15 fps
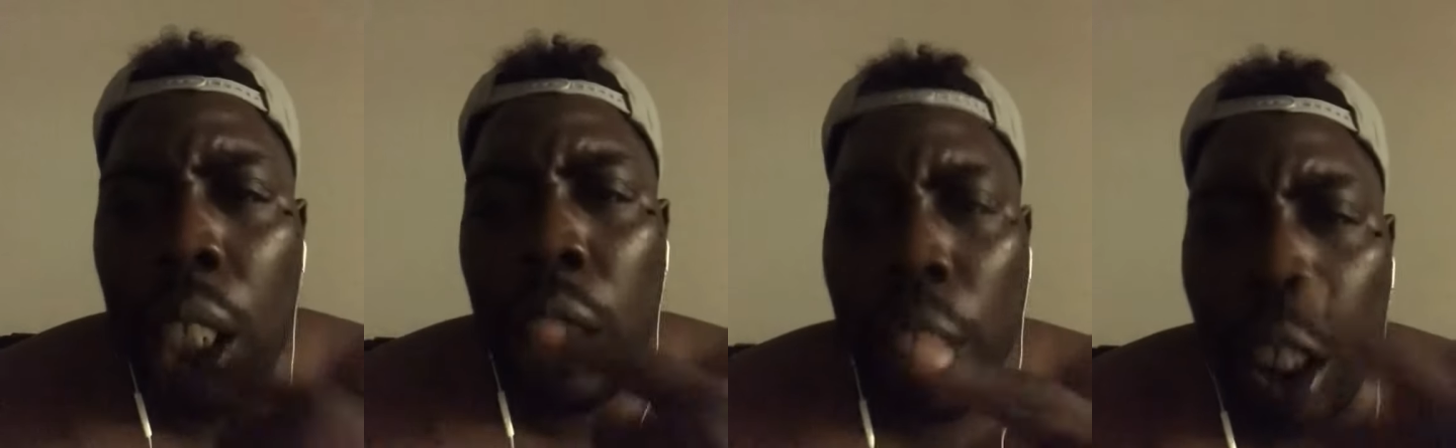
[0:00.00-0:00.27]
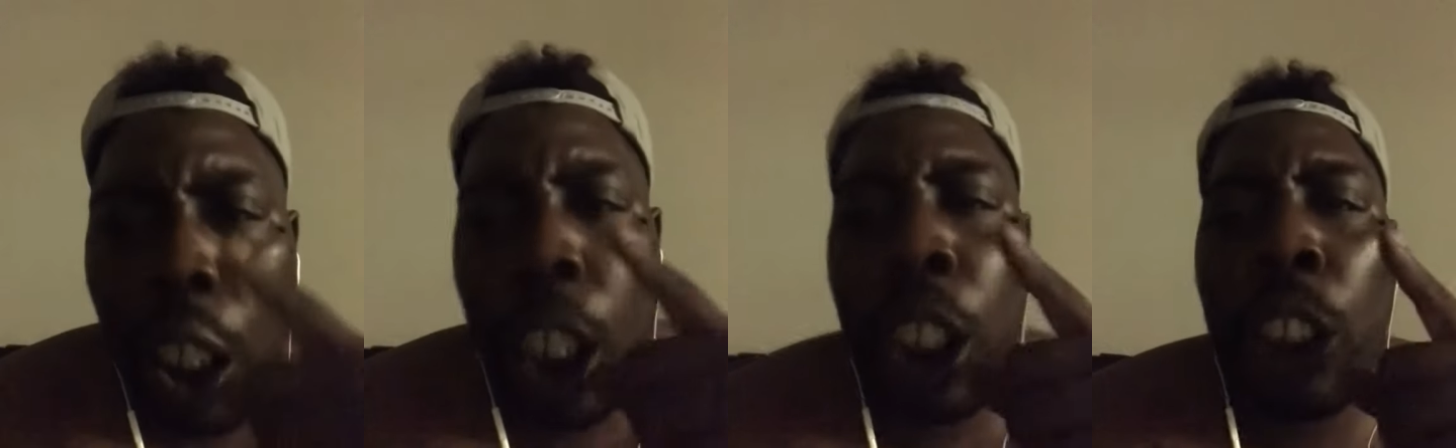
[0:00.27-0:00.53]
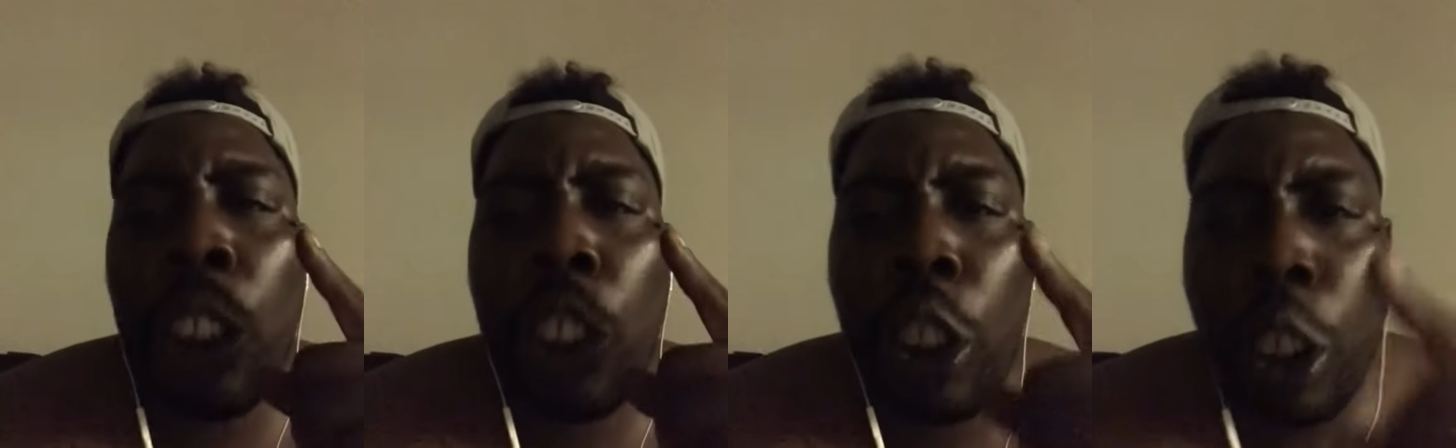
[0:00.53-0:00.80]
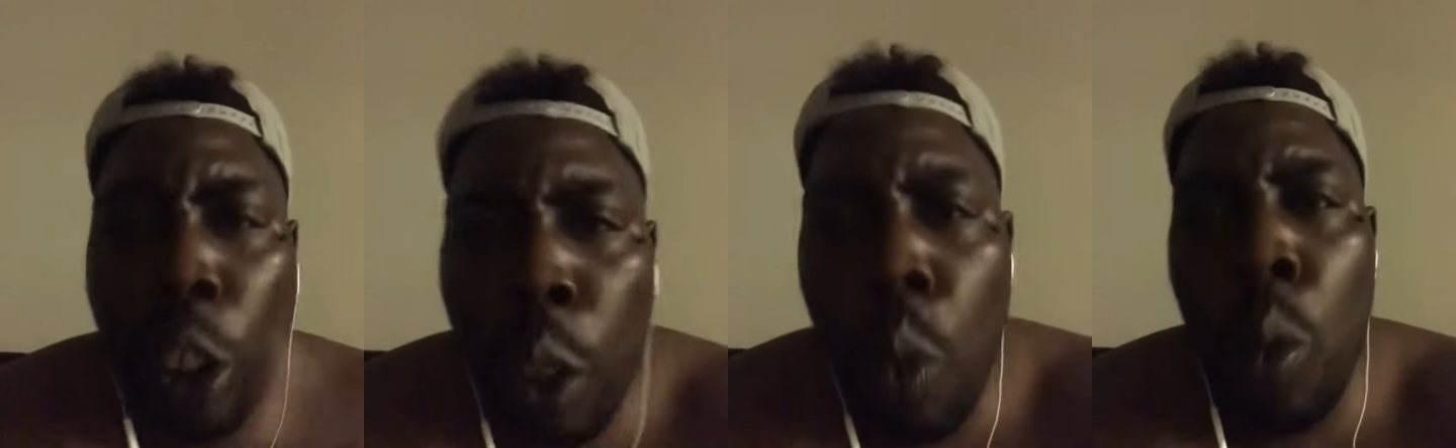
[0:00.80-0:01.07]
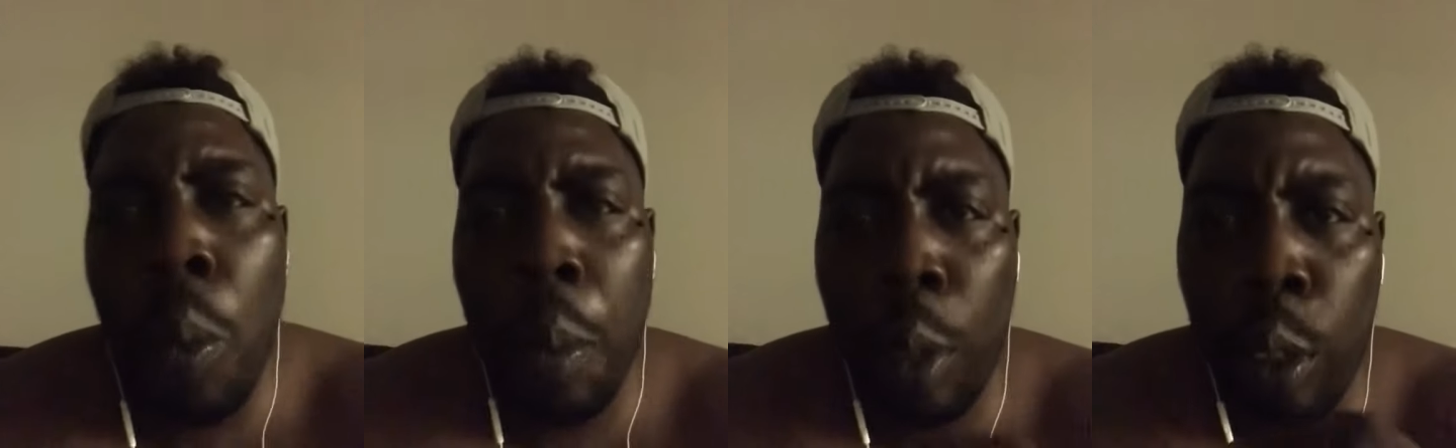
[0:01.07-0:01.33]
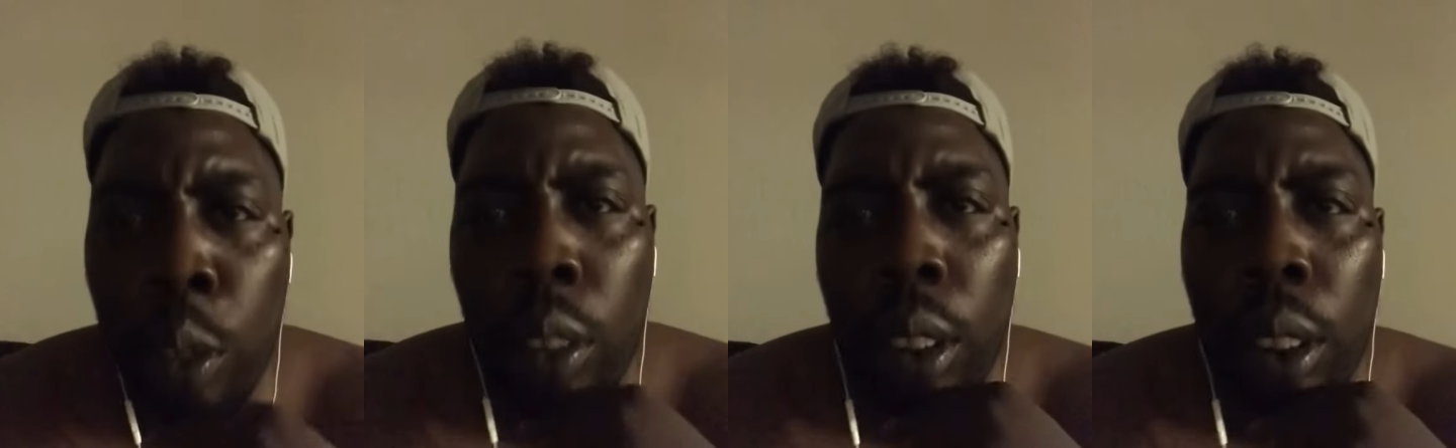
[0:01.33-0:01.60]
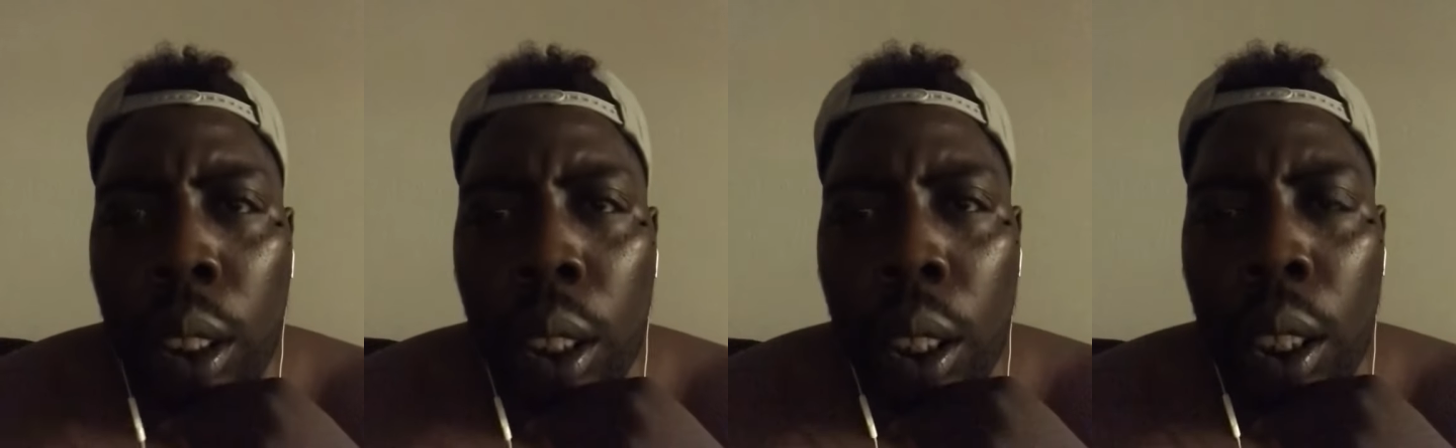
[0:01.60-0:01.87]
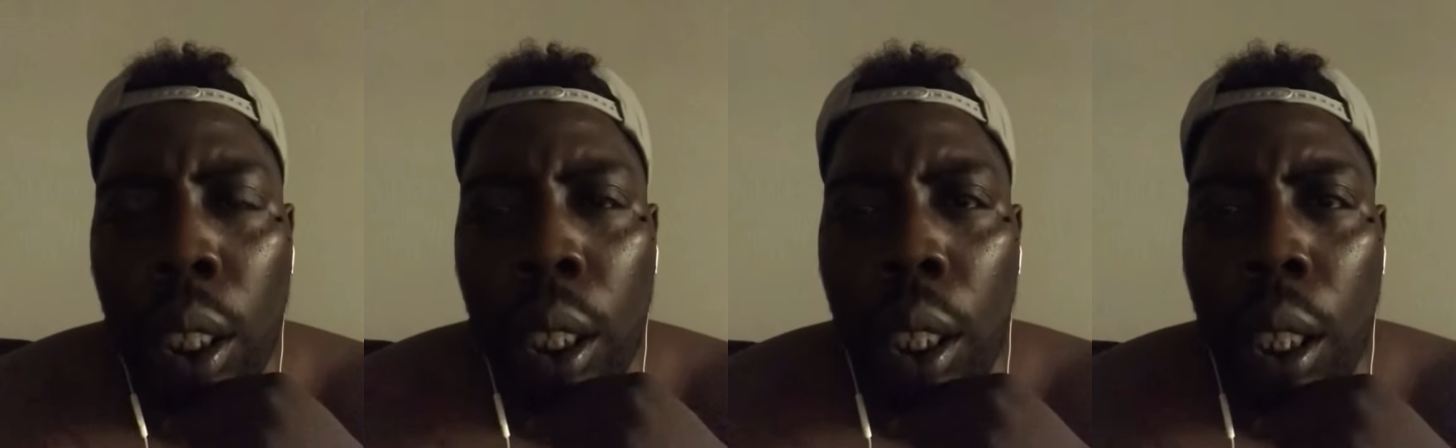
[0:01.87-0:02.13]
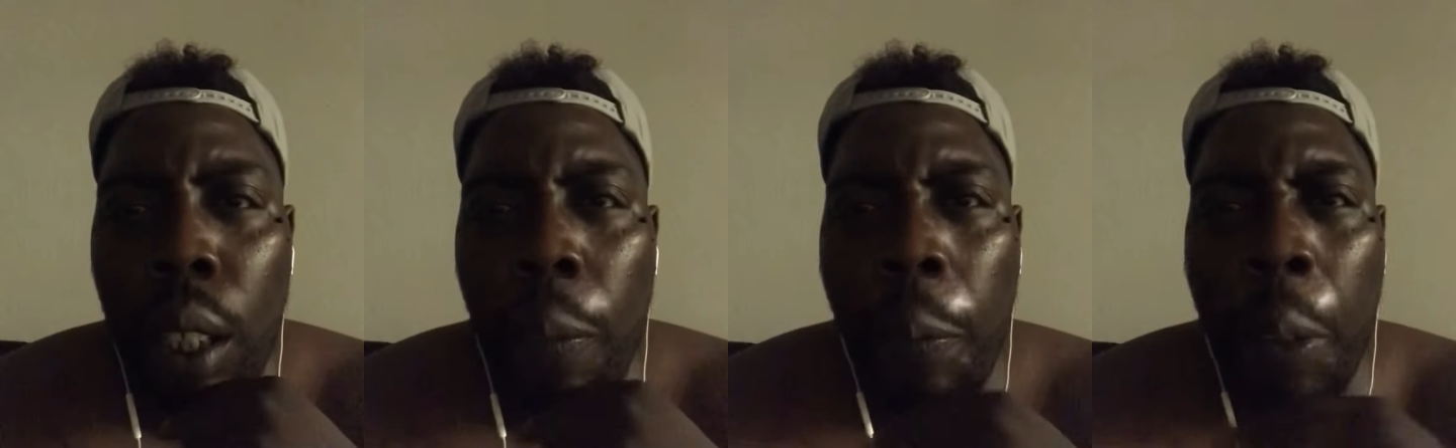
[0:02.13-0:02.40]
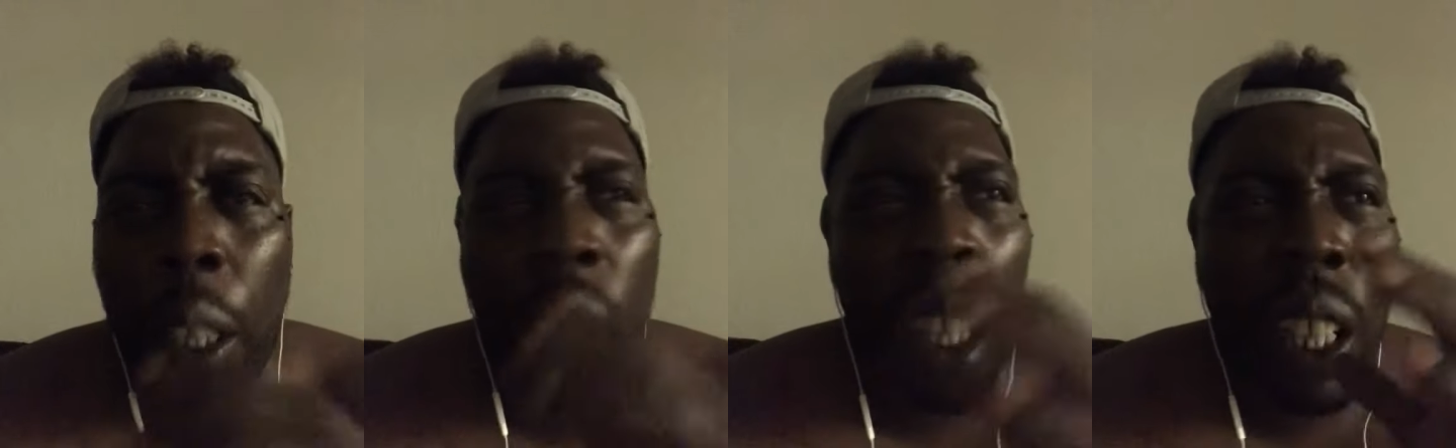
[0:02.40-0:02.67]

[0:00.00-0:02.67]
the consumers, for